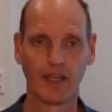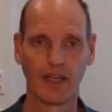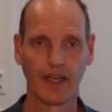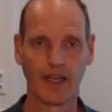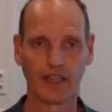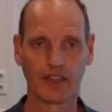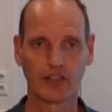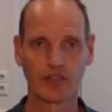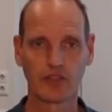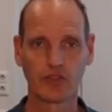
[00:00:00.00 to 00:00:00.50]

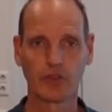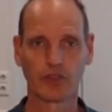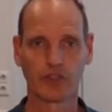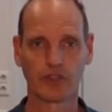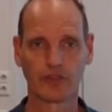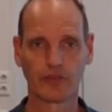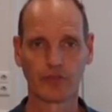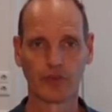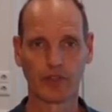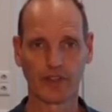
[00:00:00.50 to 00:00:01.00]
And
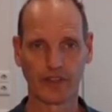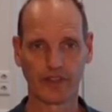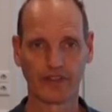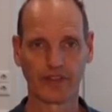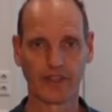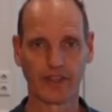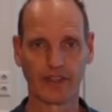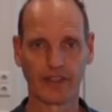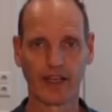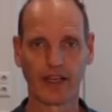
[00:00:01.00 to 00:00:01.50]
240
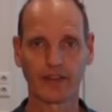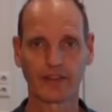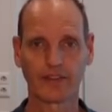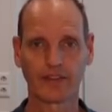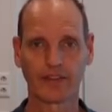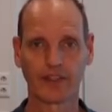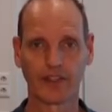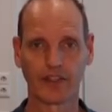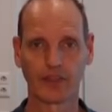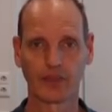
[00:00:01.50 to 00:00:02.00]
said
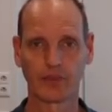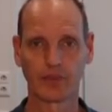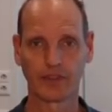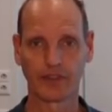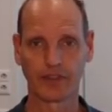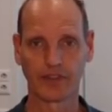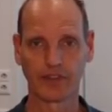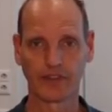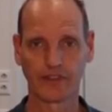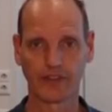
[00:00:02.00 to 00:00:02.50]
yes, and
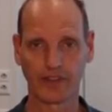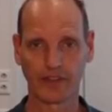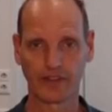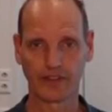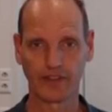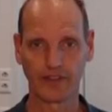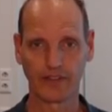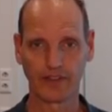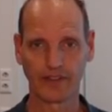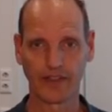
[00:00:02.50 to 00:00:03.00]

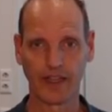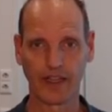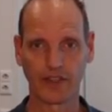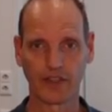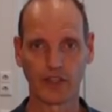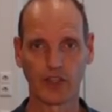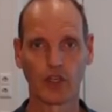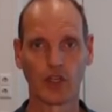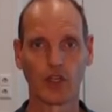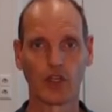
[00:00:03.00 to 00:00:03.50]
260
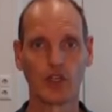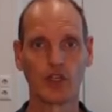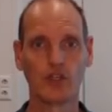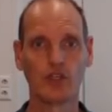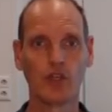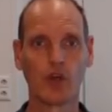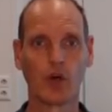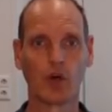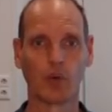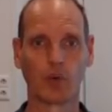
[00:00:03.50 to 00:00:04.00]
said
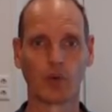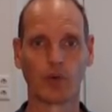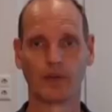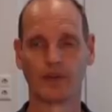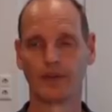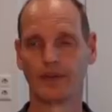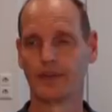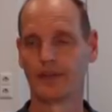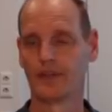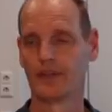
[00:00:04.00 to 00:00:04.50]

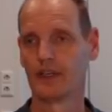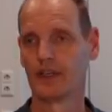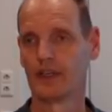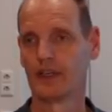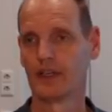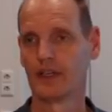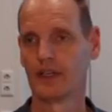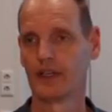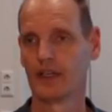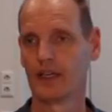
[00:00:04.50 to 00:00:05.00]
no.
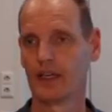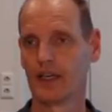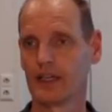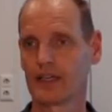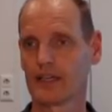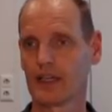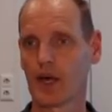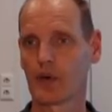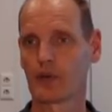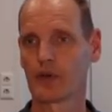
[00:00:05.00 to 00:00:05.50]
And
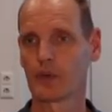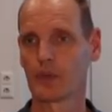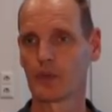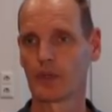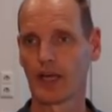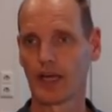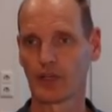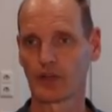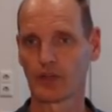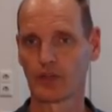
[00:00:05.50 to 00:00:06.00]
now we would
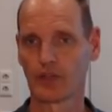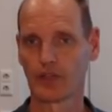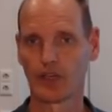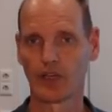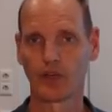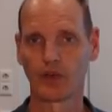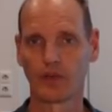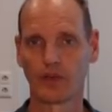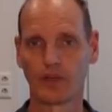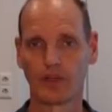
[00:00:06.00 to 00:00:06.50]
like to
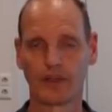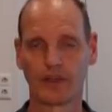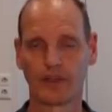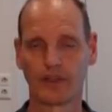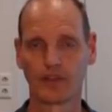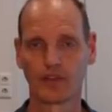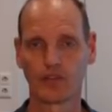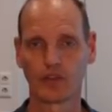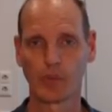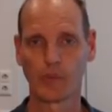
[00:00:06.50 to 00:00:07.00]
know,
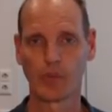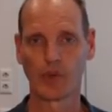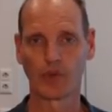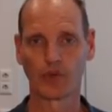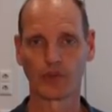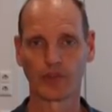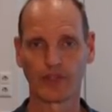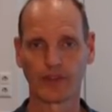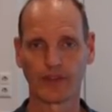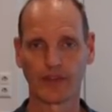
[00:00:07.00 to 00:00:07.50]

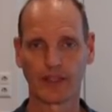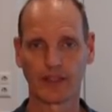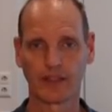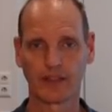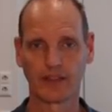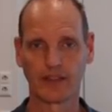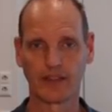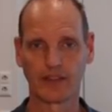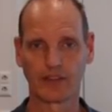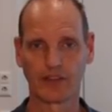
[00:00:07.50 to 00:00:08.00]
supposing
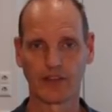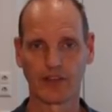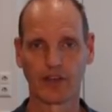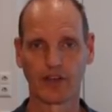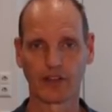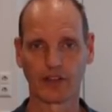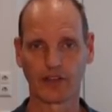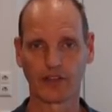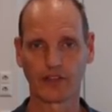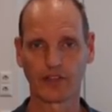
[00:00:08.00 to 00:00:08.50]
that these are
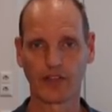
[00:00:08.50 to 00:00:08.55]
honest